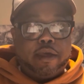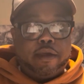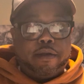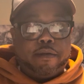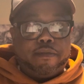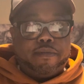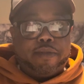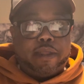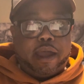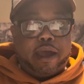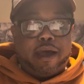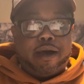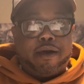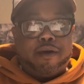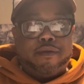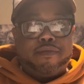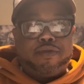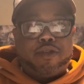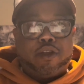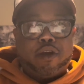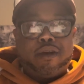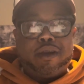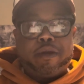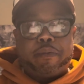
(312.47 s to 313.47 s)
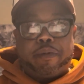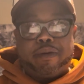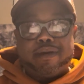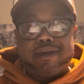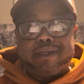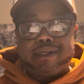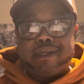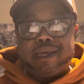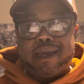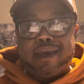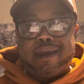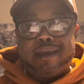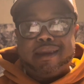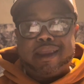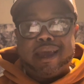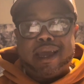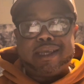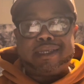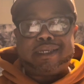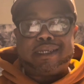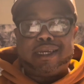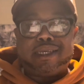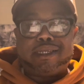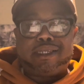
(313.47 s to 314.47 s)
Now, 30%,
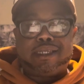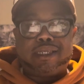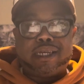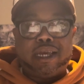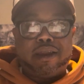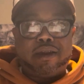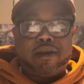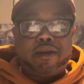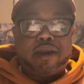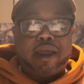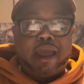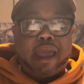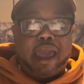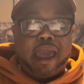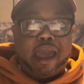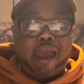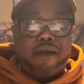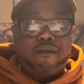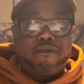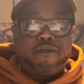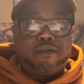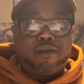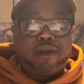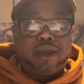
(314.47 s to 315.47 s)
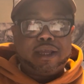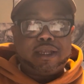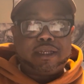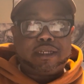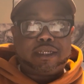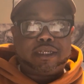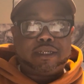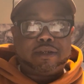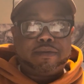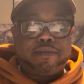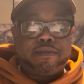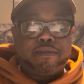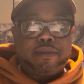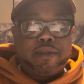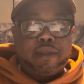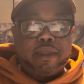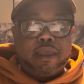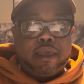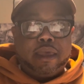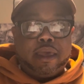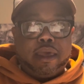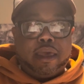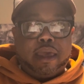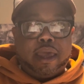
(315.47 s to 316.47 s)
that's considered average.
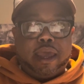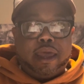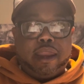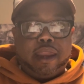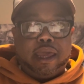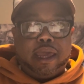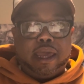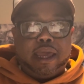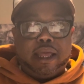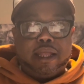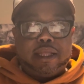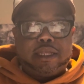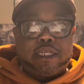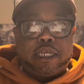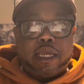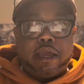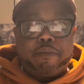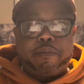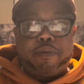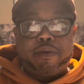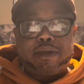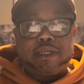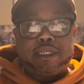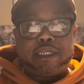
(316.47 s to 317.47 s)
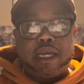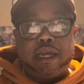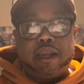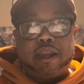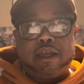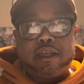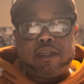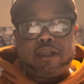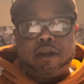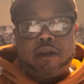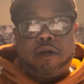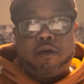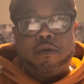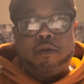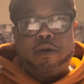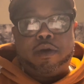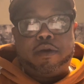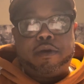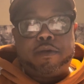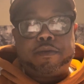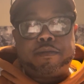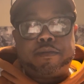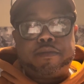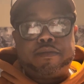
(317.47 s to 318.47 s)
And then 10% is
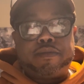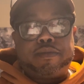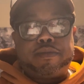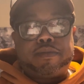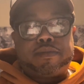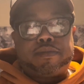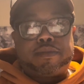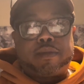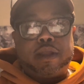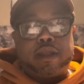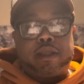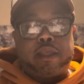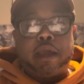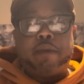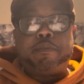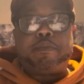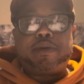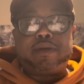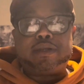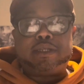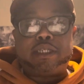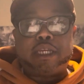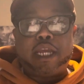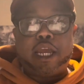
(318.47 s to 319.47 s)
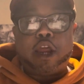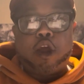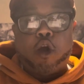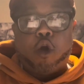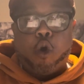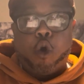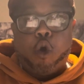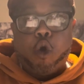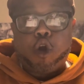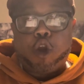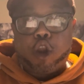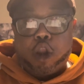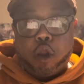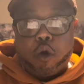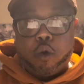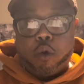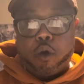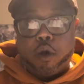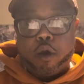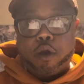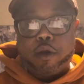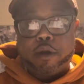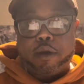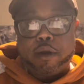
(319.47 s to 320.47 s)
lower, 10% or
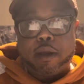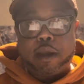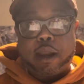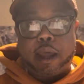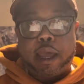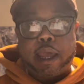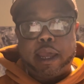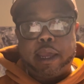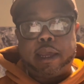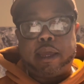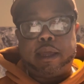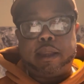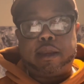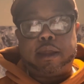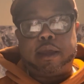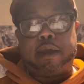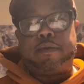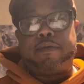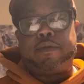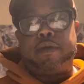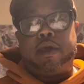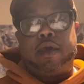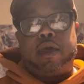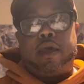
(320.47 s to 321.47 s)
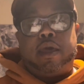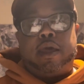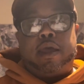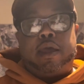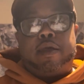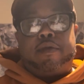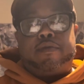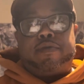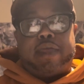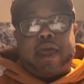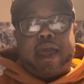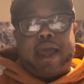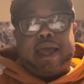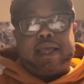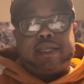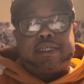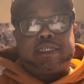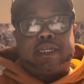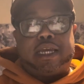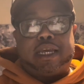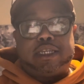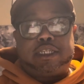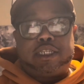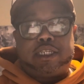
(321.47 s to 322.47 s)
lower, not in, that's
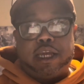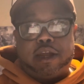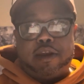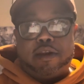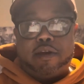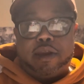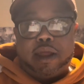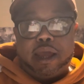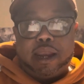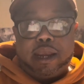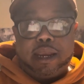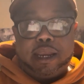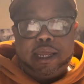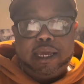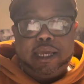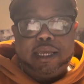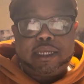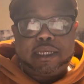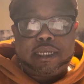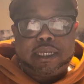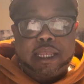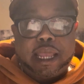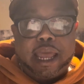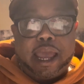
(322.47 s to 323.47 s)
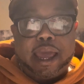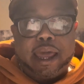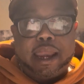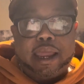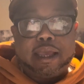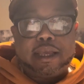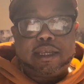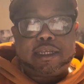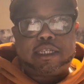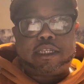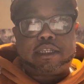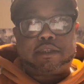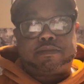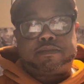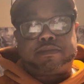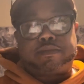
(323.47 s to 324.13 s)
considered elite status.